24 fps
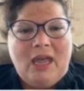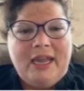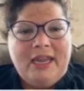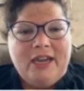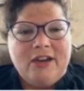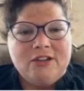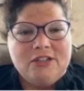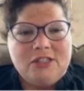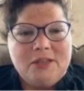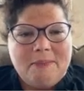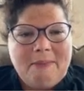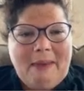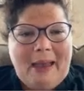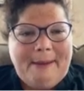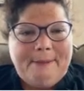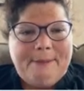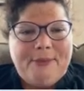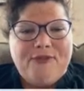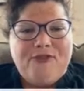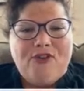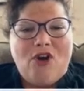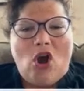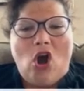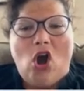Here's a map
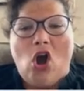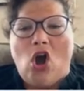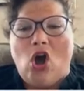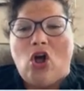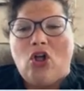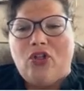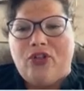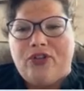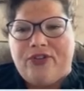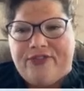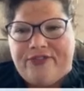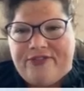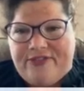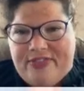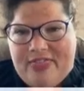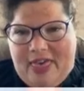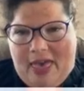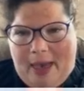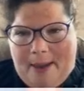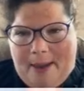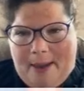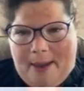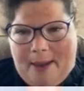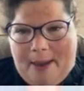of all of
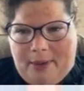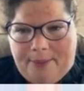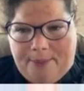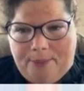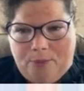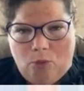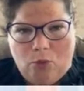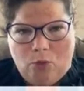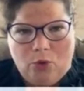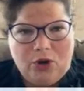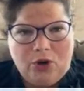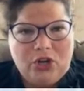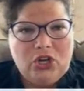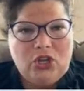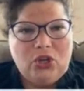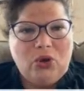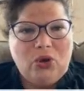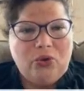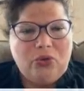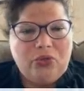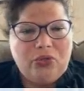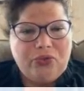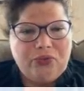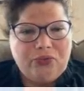them. We're going to
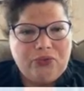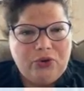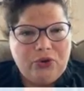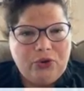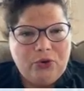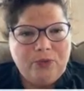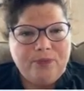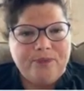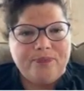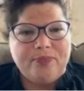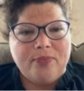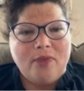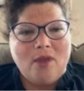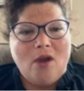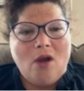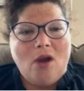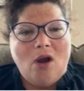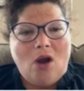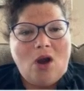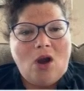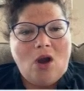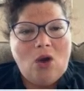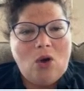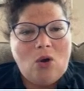go through
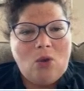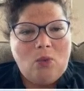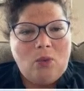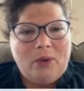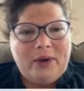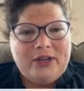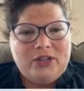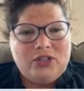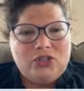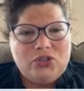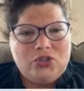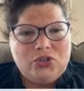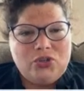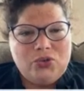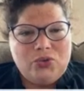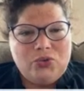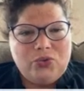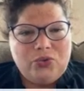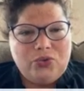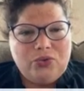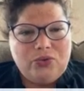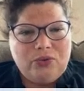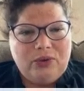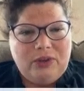all 1,
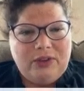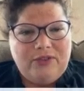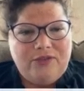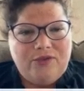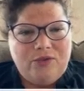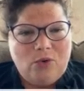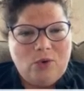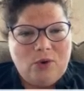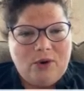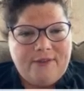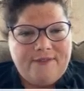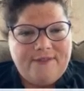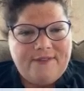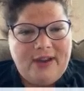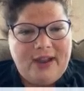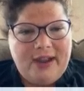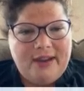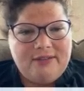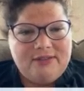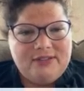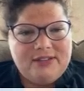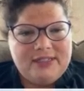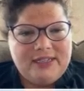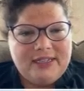2, 3, 4,
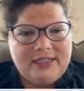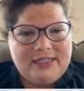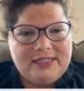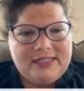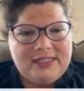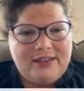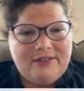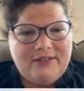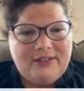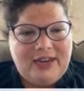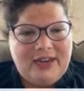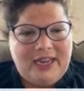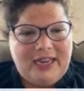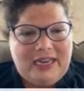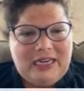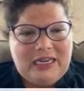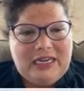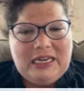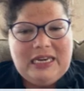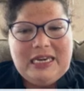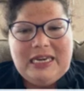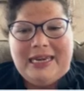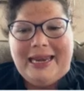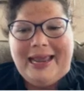5, 6, 7, 8,
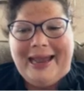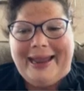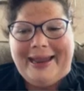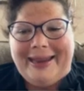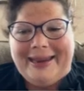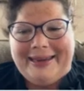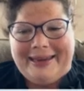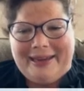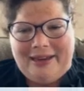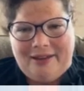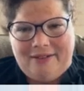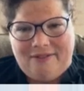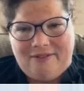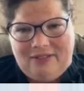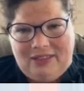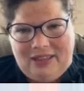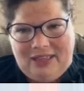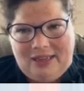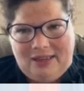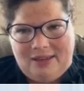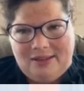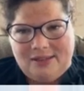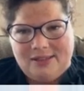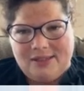9 of
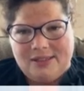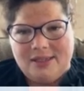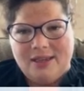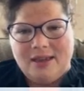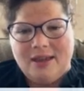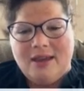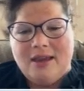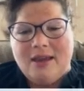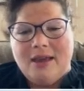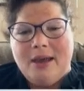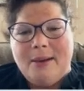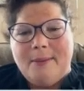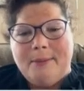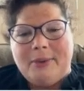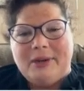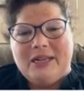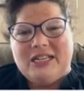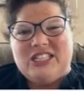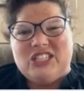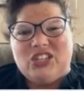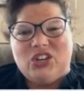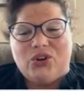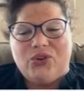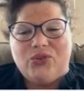these, but
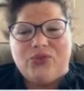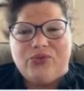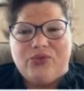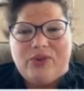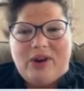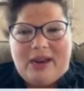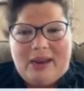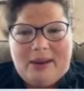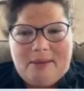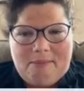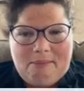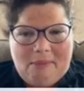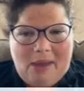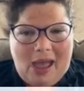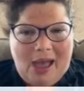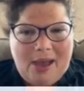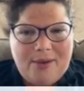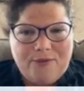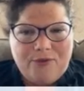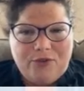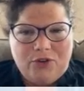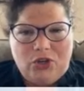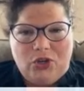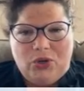it's a great
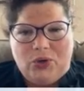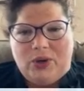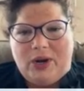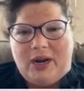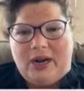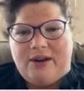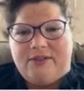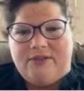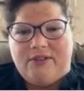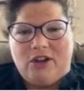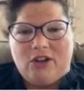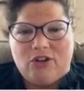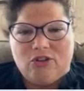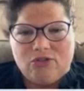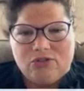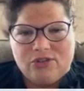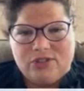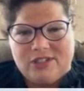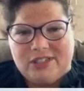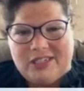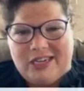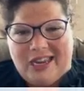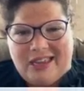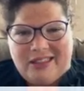map for you to kind of
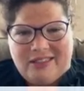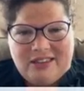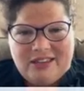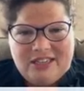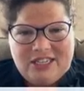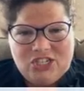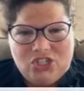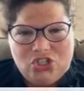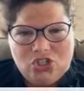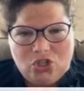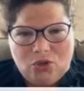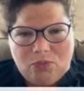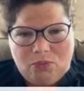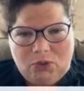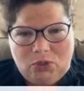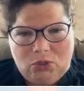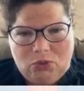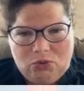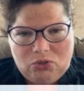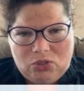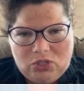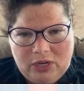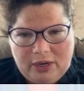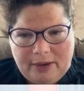understand the
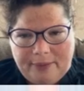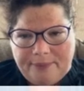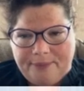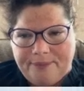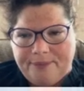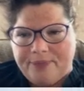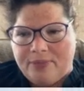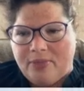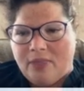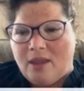distribution.